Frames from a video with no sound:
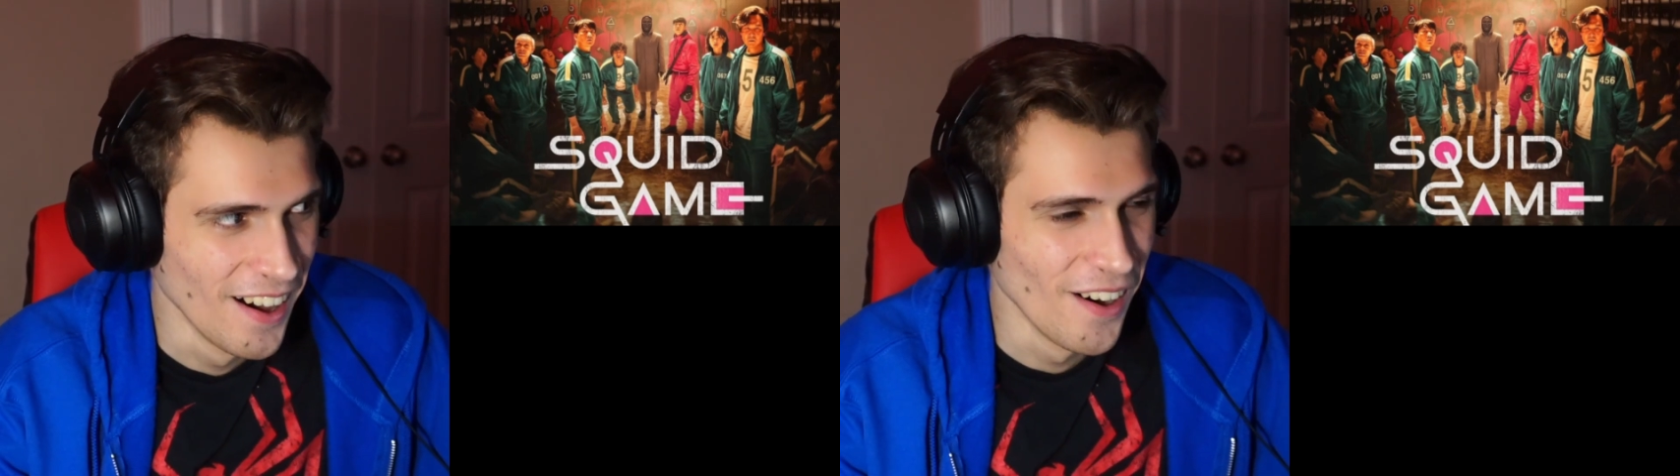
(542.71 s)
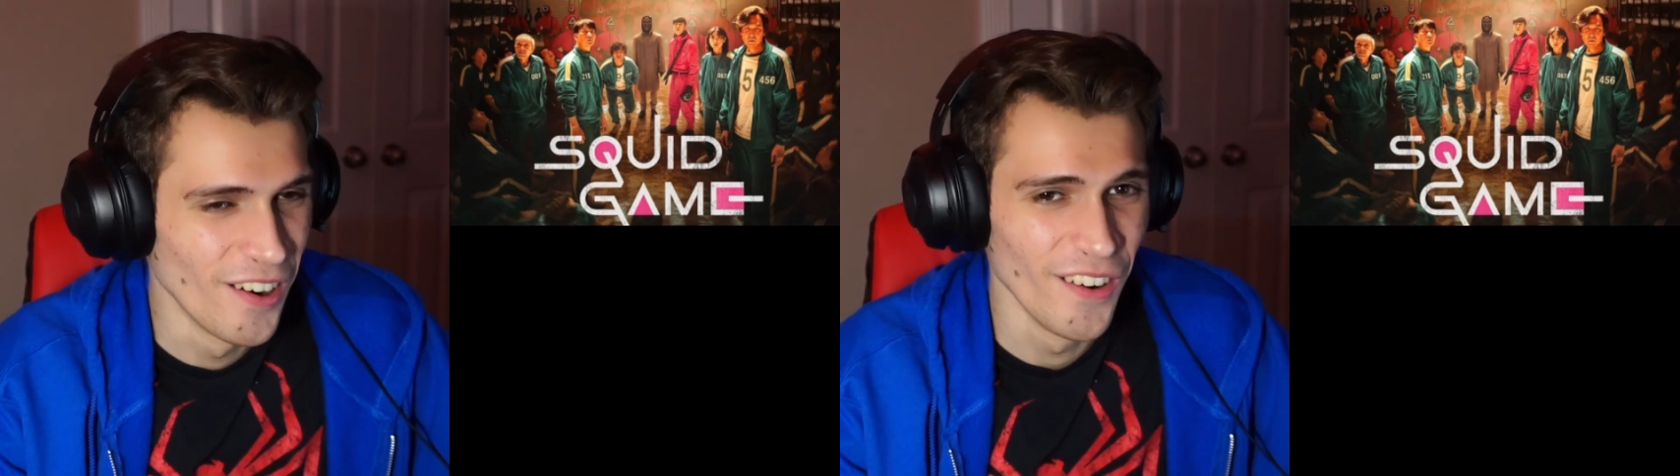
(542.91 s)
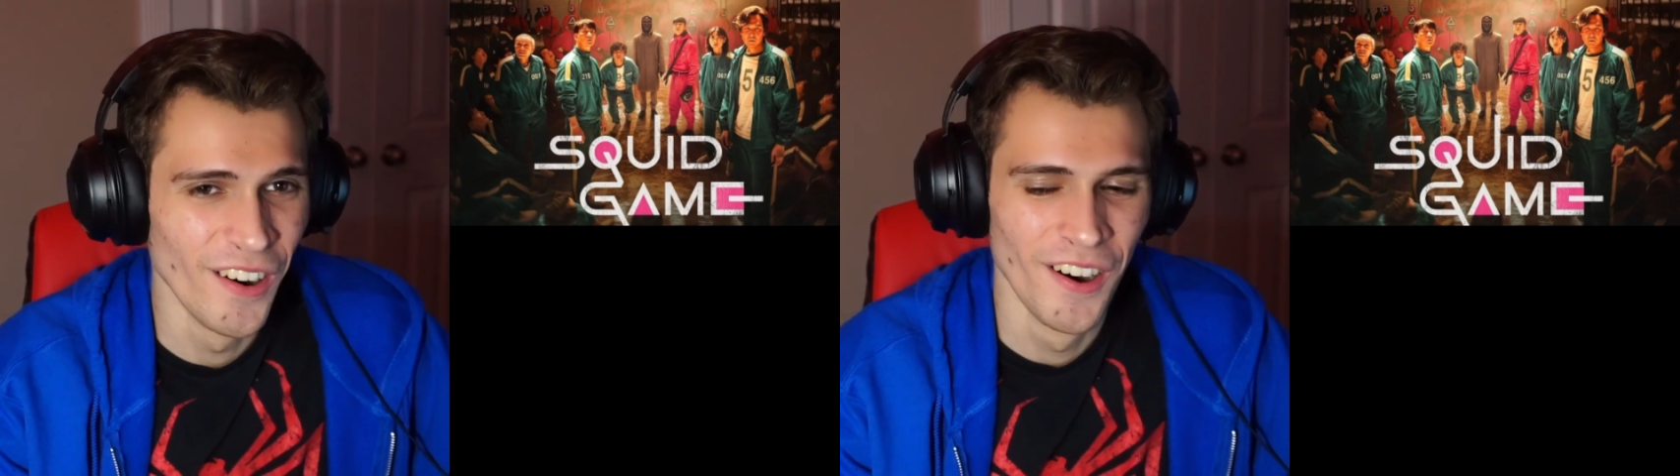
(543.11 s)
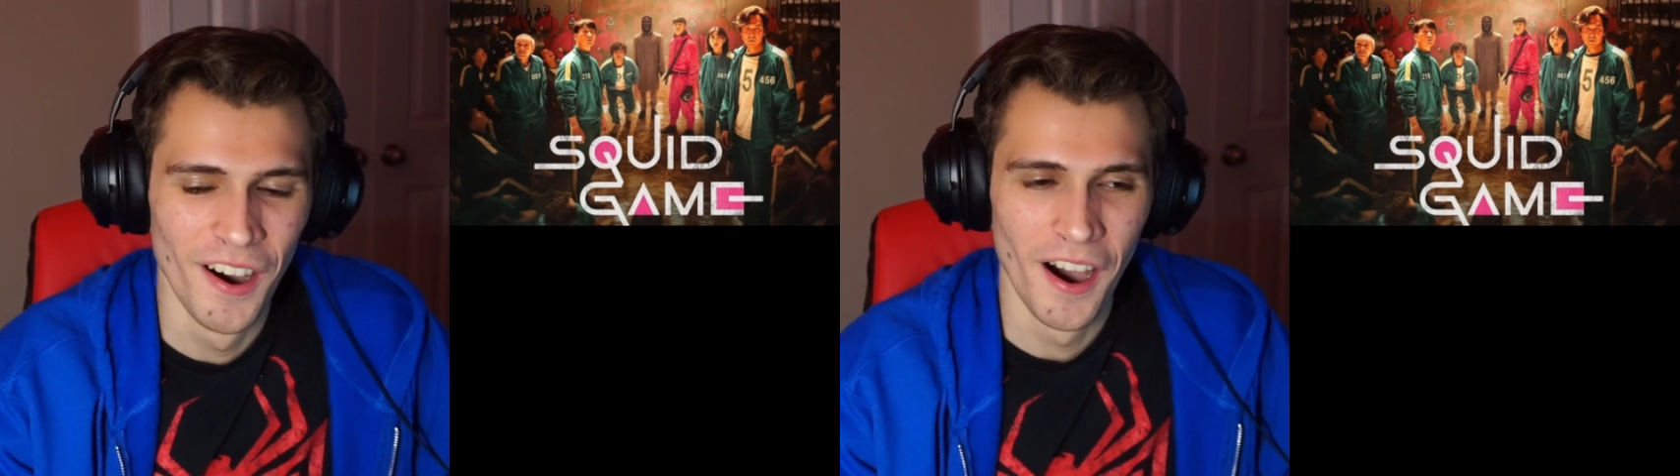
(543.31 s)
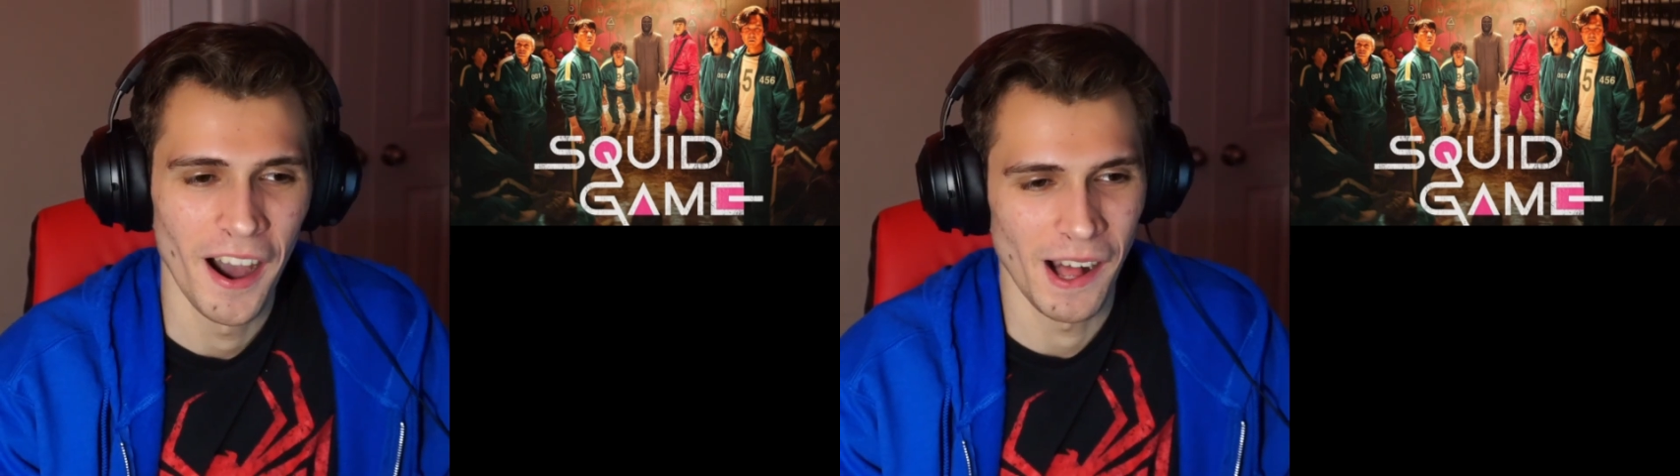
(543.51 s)
I
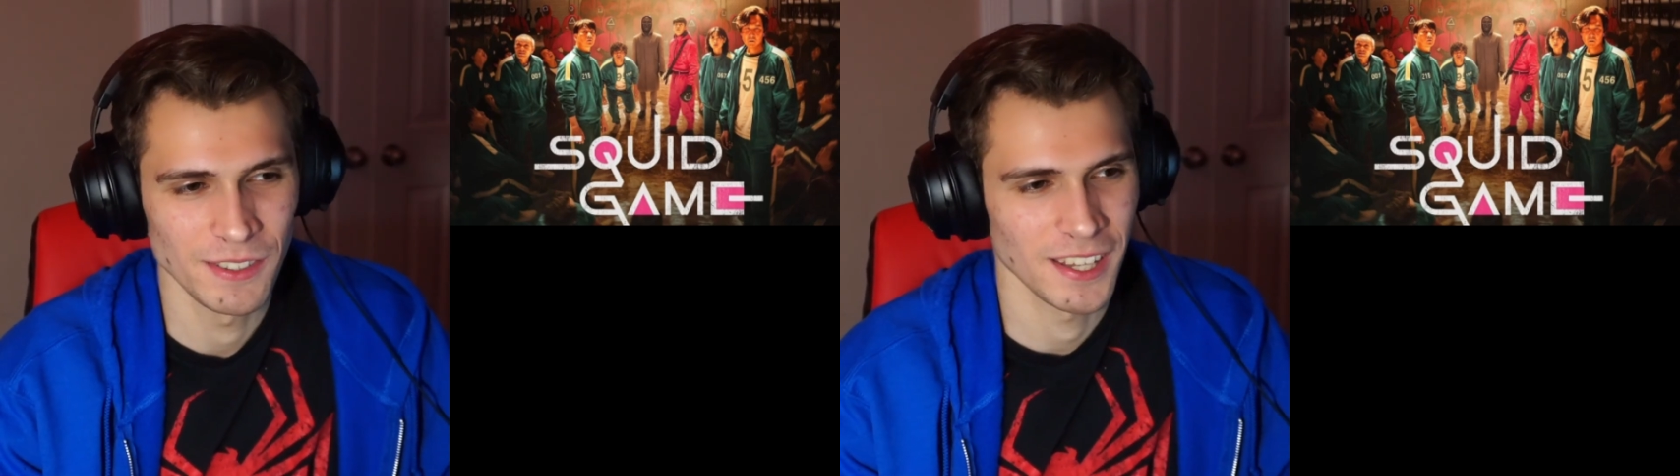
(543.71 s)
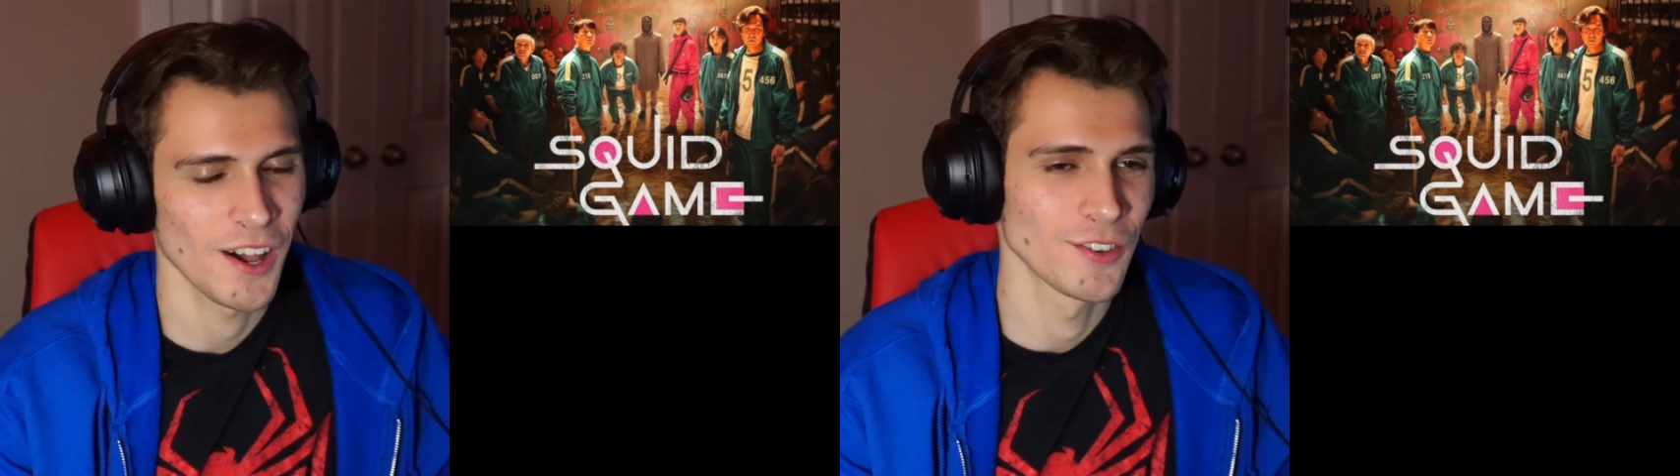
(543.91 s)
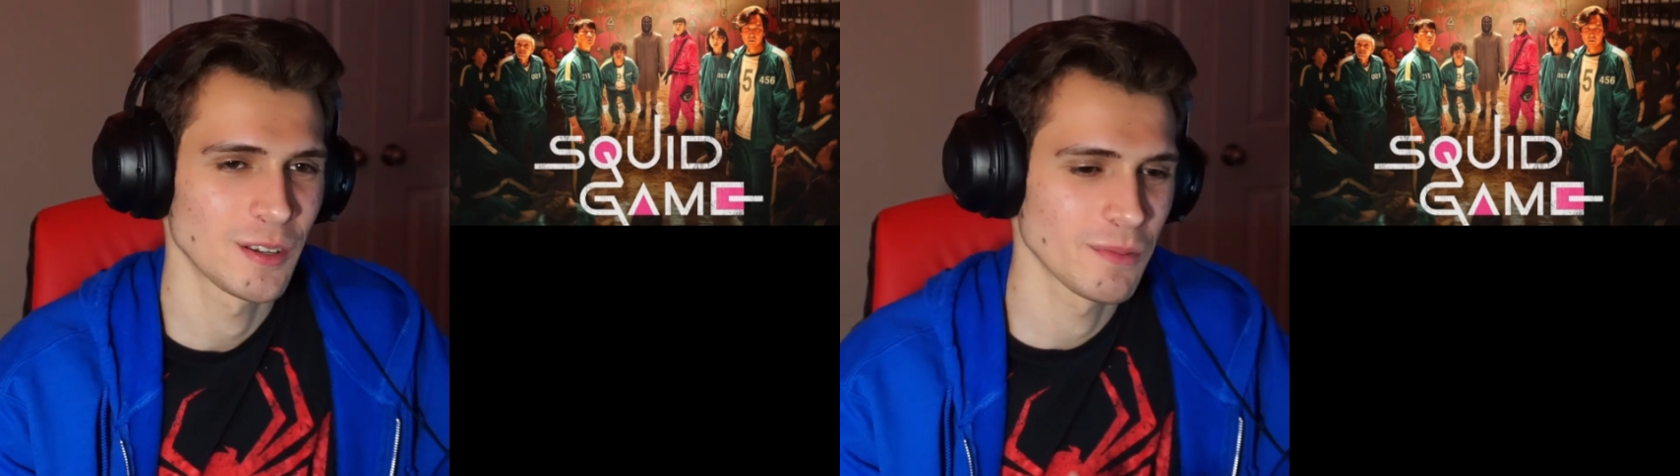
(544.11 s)
was like, oh,